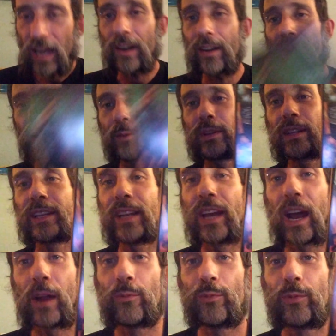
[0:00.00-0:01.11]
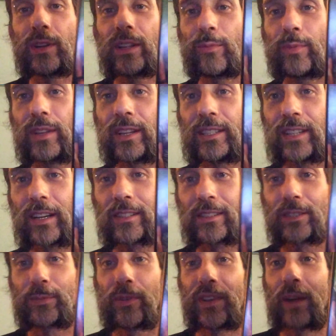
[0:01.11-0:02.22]
I don't know, I really dug
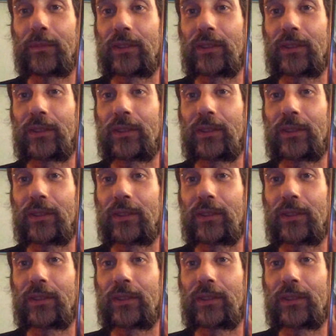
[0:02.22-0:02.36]
this movie.